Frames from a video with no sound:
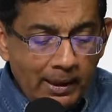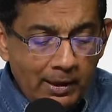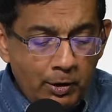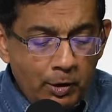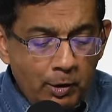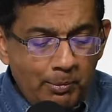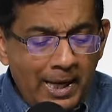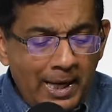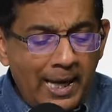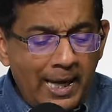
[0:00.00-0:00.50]

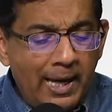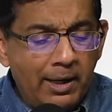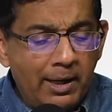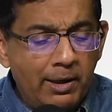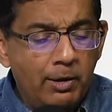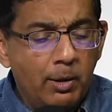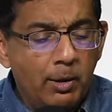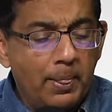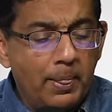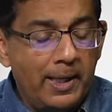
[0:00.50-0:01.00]

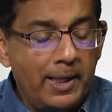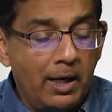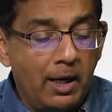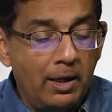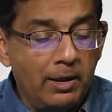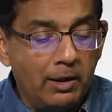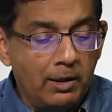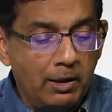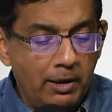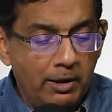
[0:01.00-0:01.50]
demand the
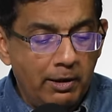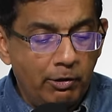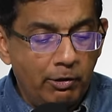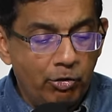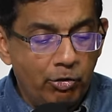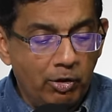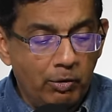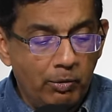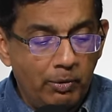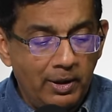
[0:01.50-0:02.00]

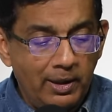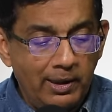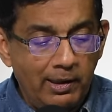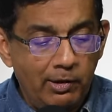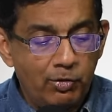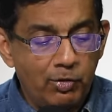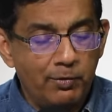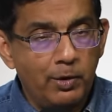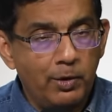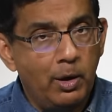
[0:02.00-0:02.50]
unconditional
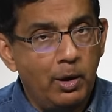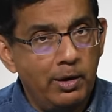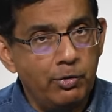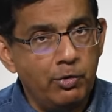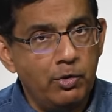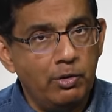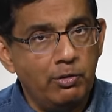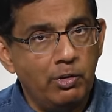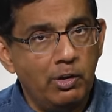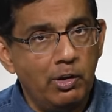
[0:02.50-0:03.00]
release of the
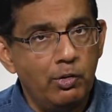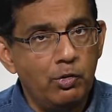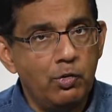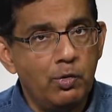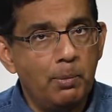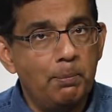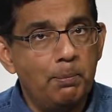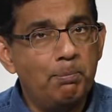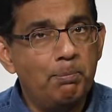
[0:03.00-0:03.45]
hostages.